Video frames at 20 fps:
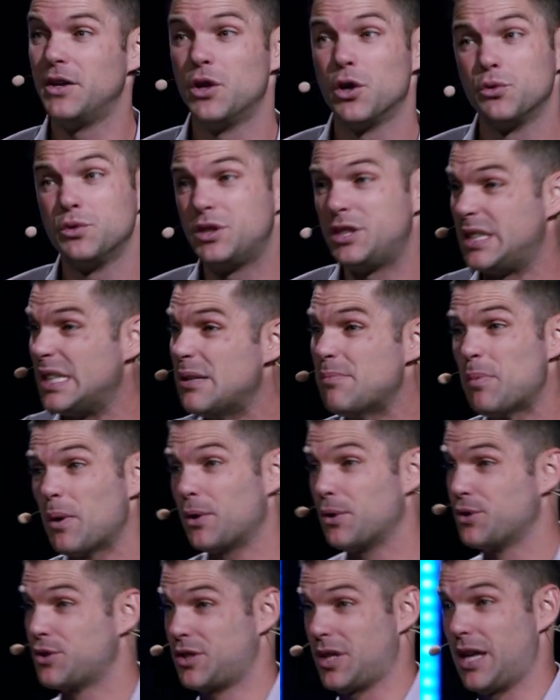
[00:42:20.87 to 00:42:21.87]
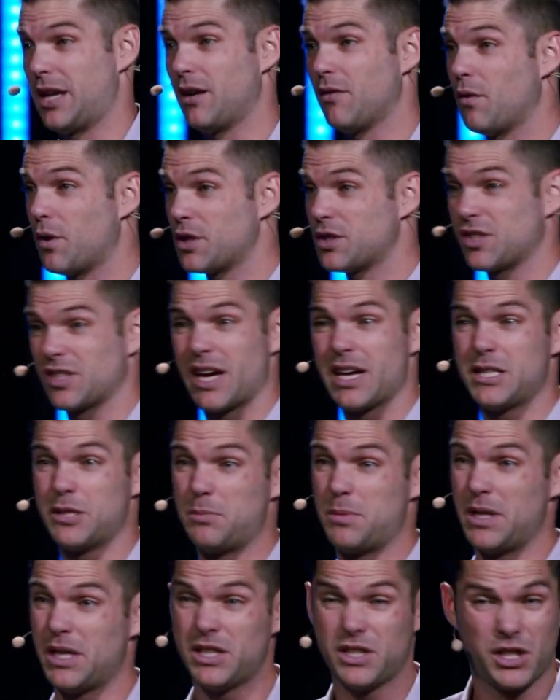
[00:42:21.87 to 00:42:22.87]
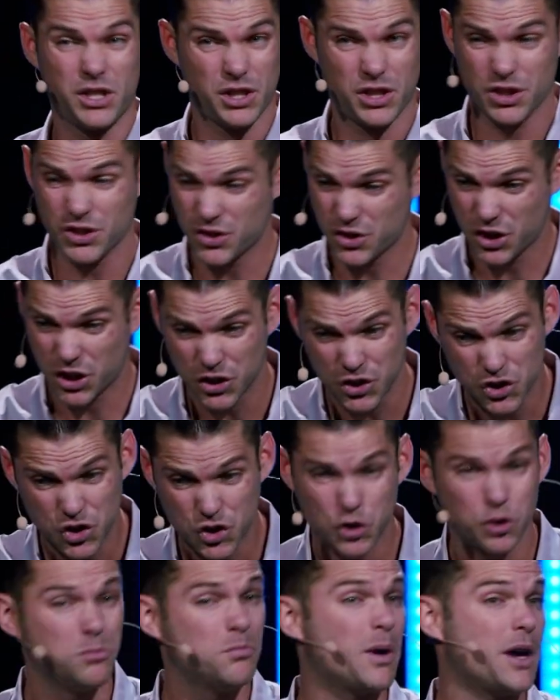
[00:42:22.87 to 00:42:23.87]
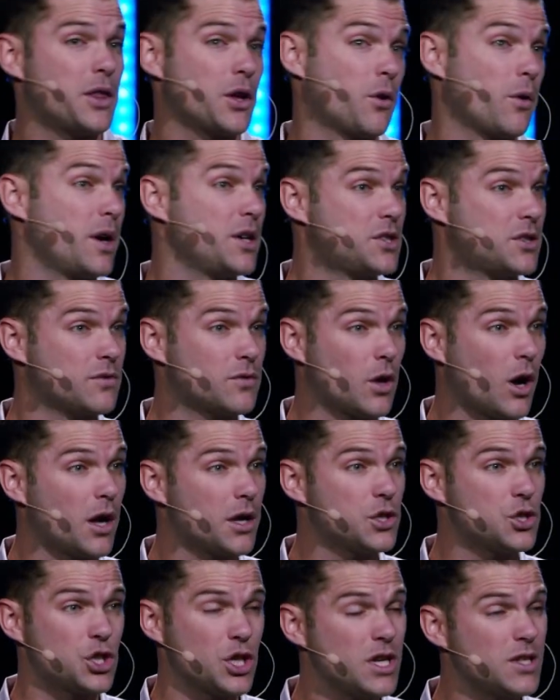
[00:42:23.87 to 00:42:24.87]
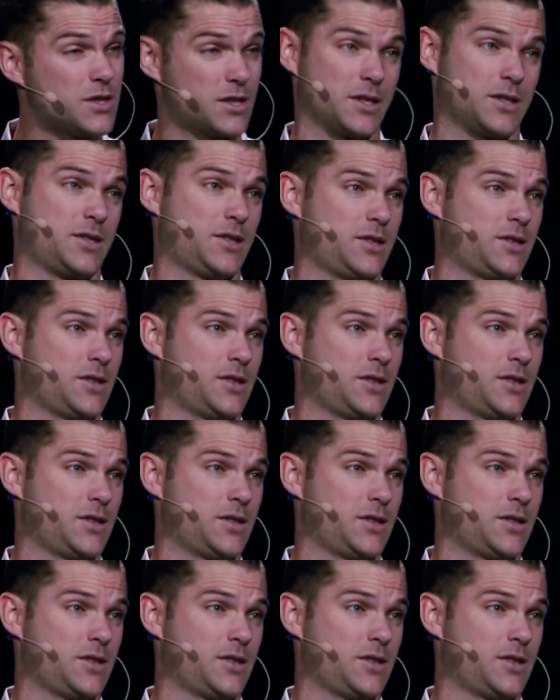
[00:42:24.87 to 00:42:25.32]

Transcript: no deep understanding of what it's like to be just consumed by the grace of God in Jesus.